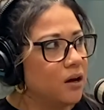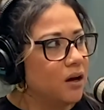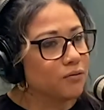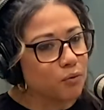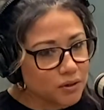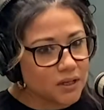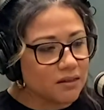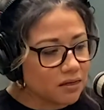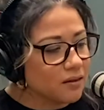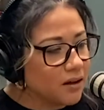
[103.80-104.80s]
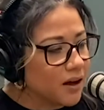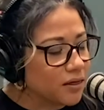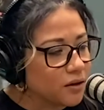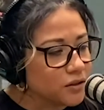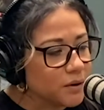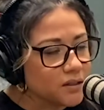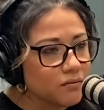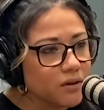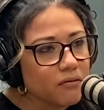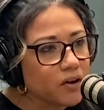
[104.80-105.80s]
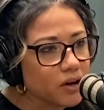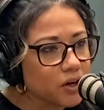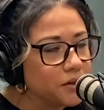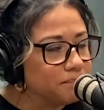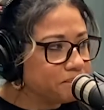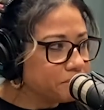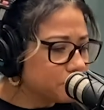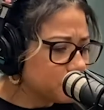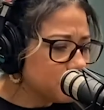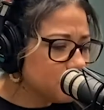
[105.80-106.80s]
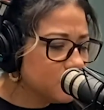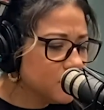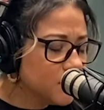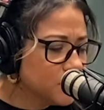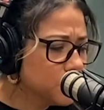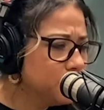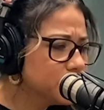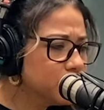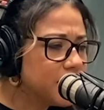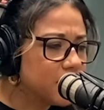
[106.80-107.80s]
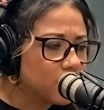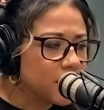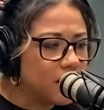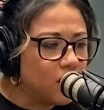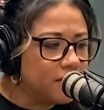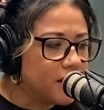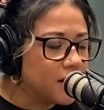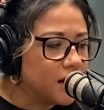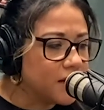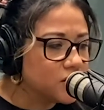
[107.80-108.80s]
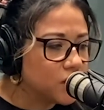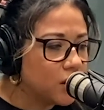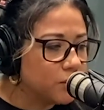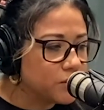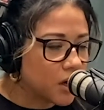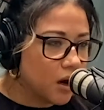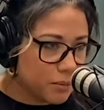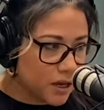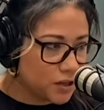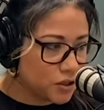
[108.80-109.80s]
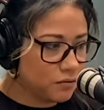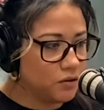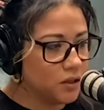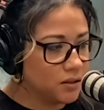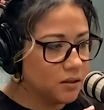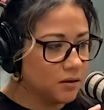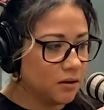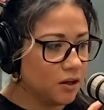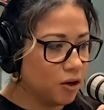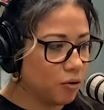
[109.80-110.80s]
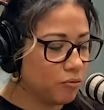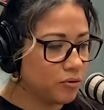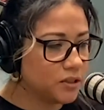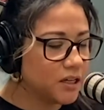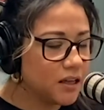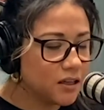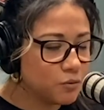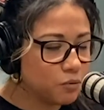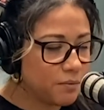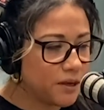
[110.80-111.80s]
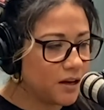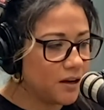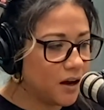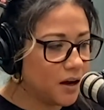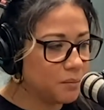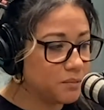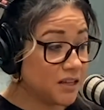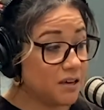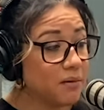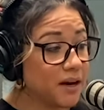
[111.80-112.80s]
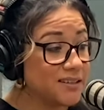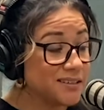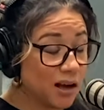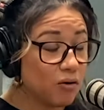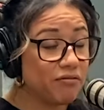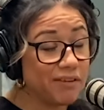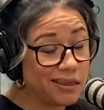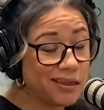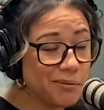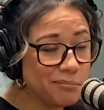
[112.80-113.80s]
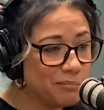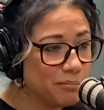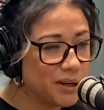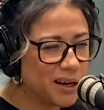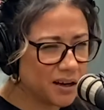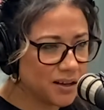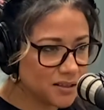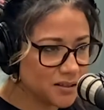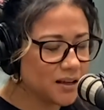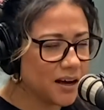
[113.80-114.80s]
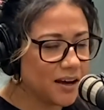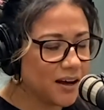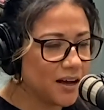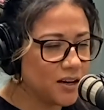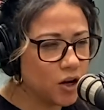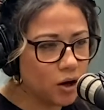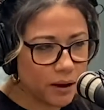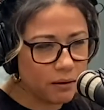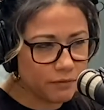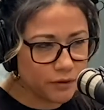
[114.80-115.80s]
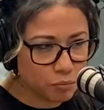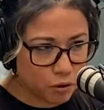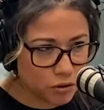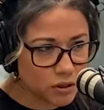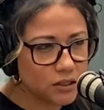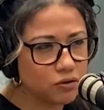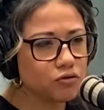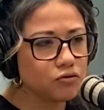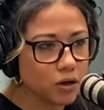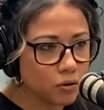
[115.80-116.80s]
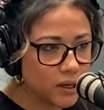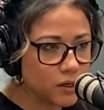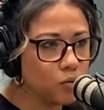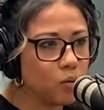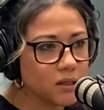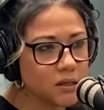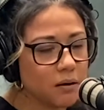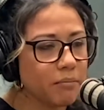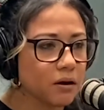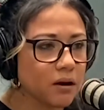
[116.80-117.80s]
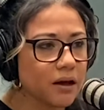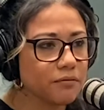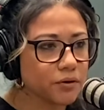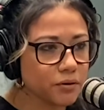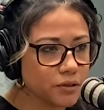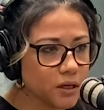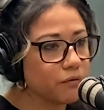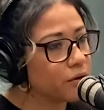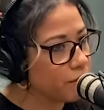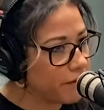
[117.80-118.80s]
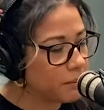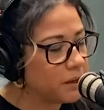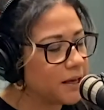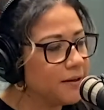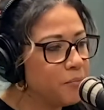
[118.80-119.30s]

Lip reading: And of course, I thought to myself, not very good. So it was really early on that I saw it was a combination of just, seeing these women, seeing myself in them, because I know how it feels personally to struggle and to want a better life for yourself and your family.